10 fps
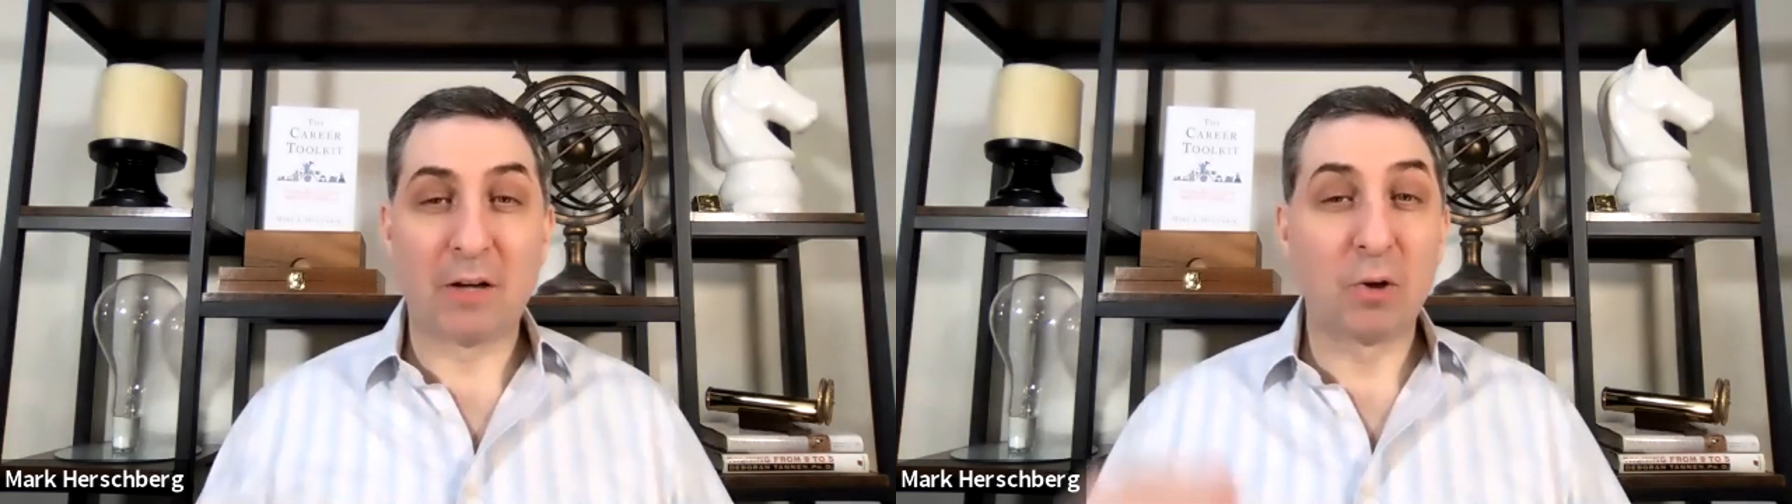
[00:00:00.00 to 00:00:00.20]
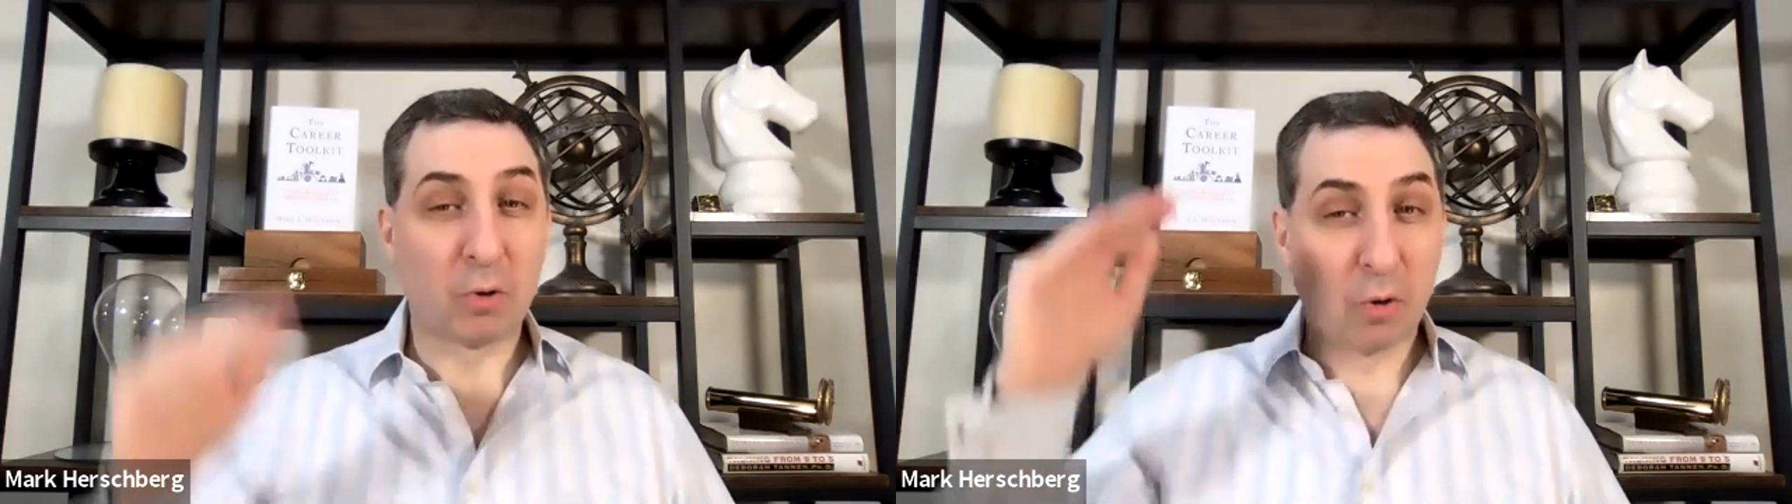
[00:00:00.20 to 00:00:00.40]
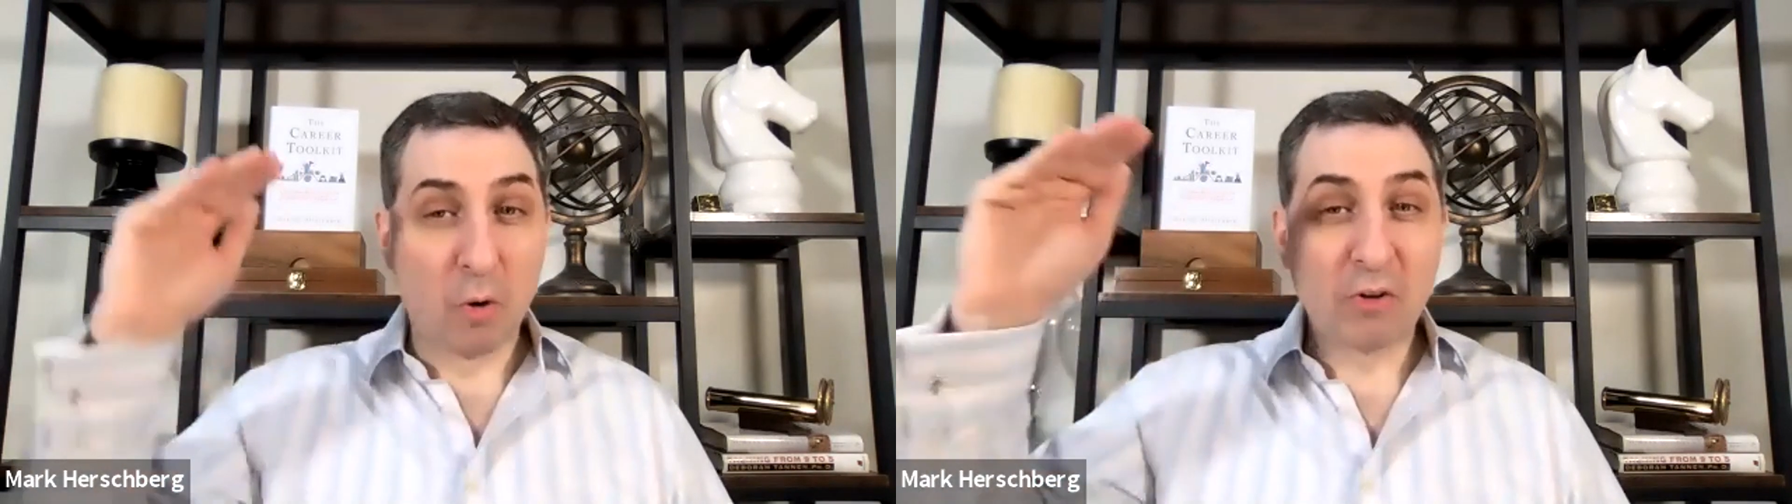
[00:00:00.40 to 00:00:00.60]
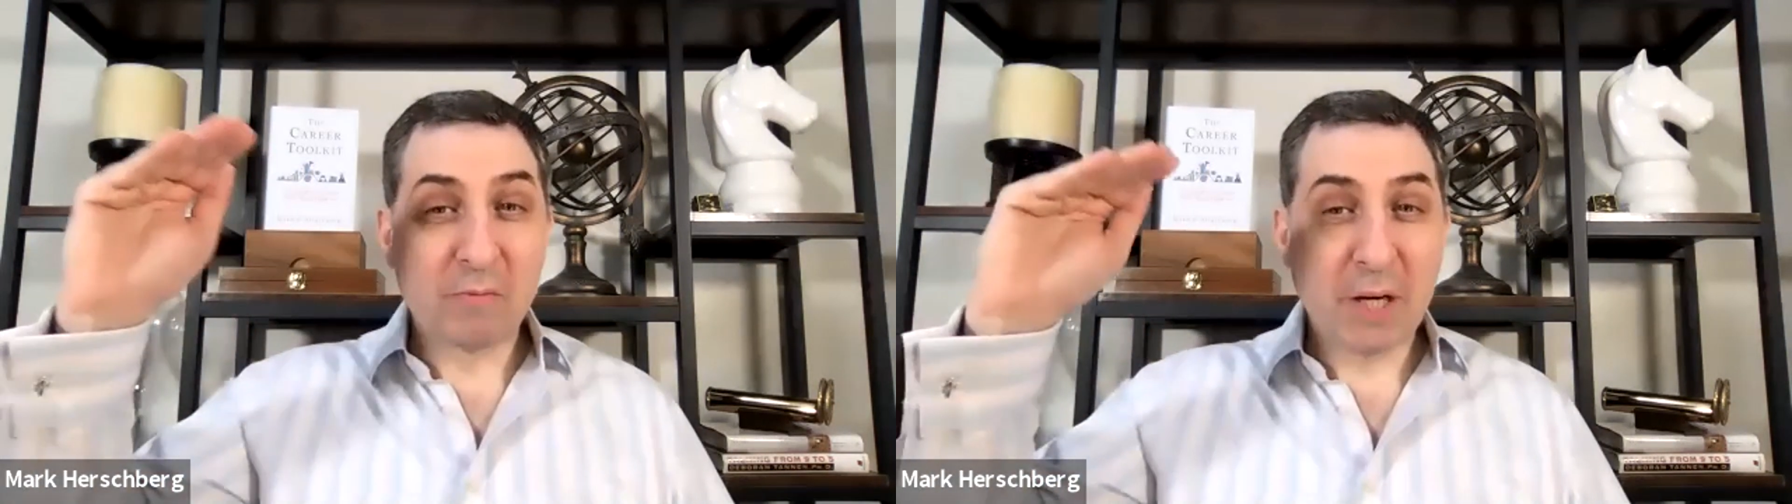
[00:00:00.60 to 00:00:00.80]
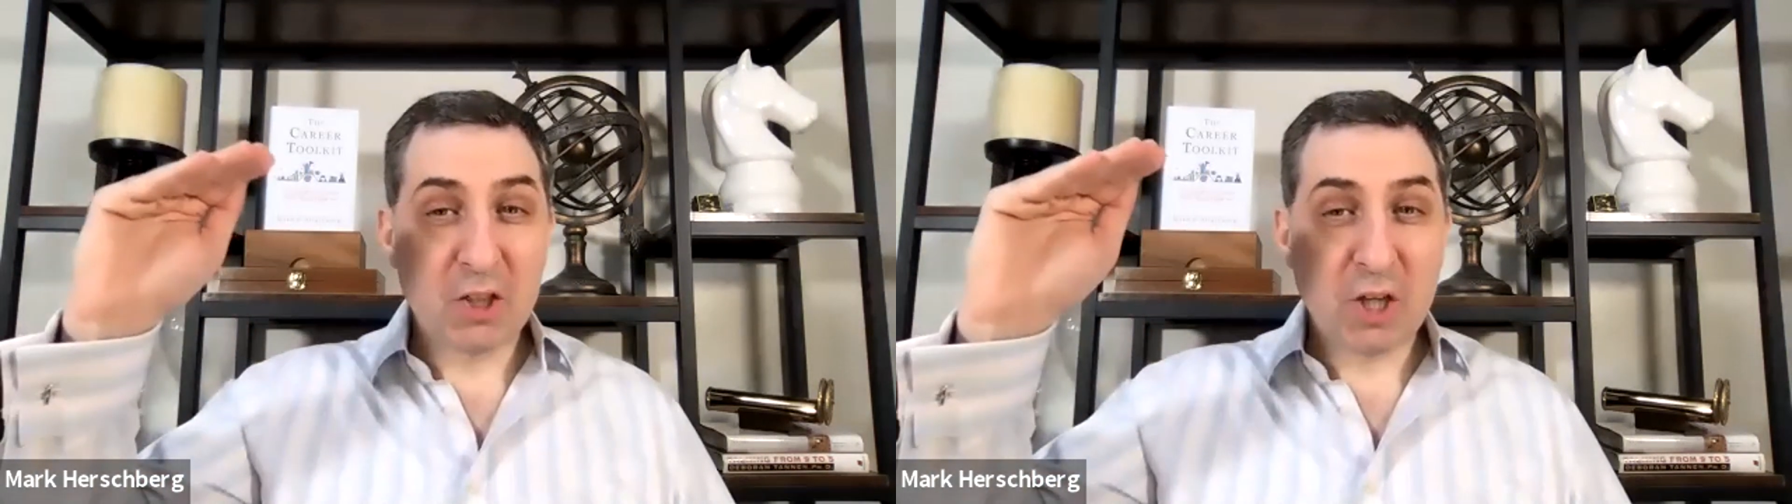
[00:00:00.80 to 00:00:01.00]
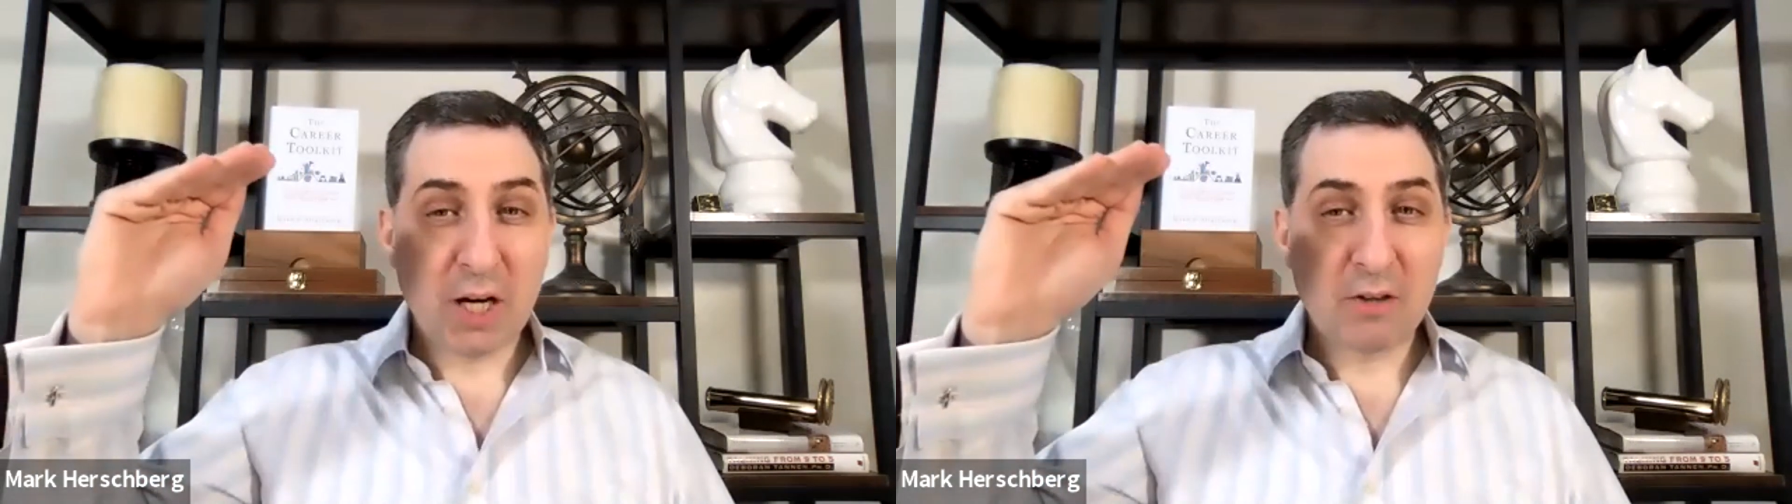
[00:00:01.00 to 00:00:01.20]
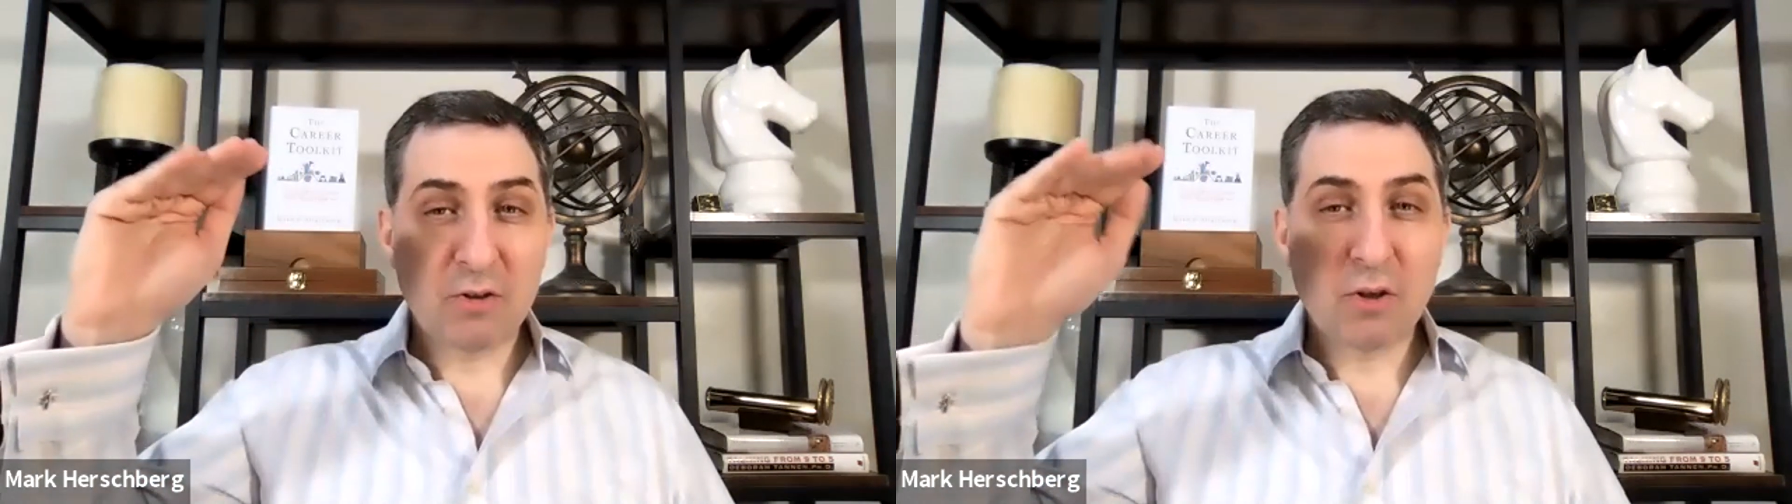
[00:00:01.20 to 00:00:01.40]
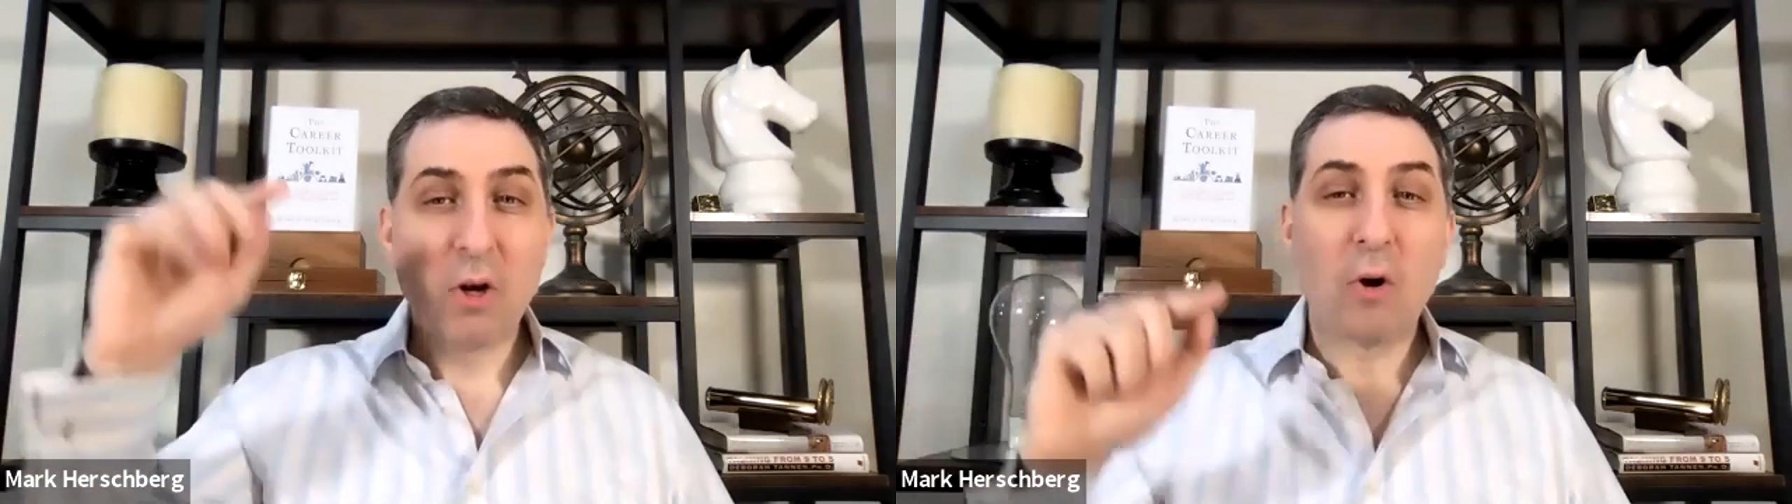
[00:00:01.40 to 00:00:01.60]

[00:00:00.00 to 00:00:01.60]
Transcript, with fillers: Your goals might change